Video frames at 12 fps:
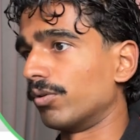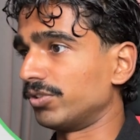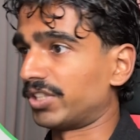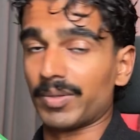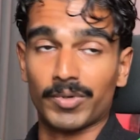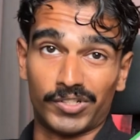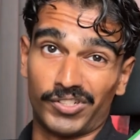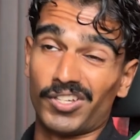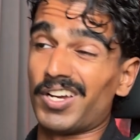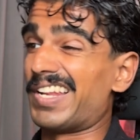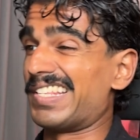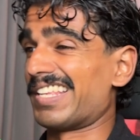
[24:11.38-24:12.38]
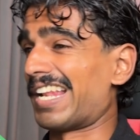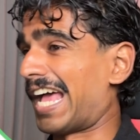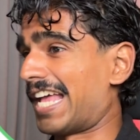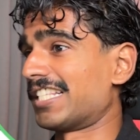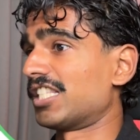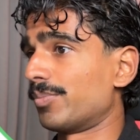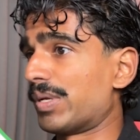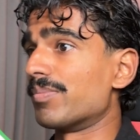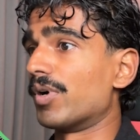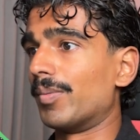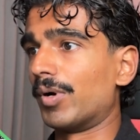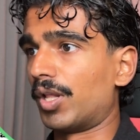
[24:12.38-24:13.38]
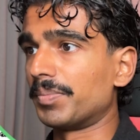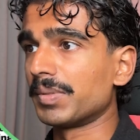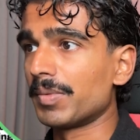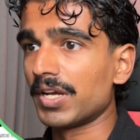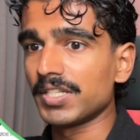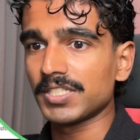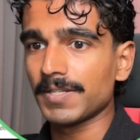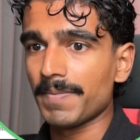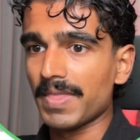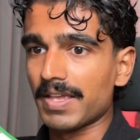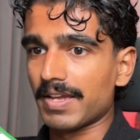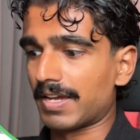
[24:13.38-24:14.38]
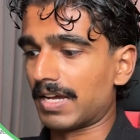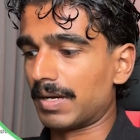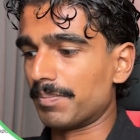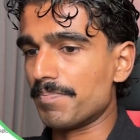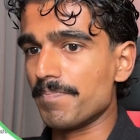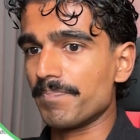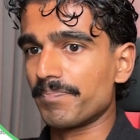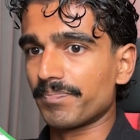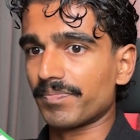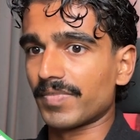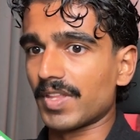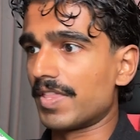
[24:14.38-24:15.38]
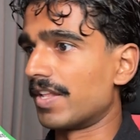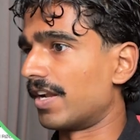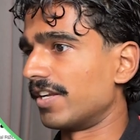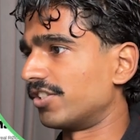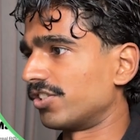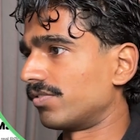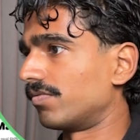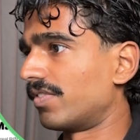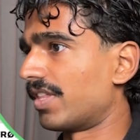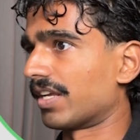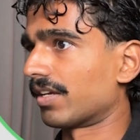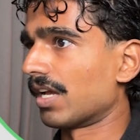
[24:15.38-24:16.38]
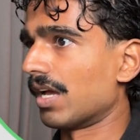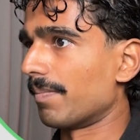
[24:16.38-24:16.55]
rules to email design is that it has to be mobile optimized. And then I just think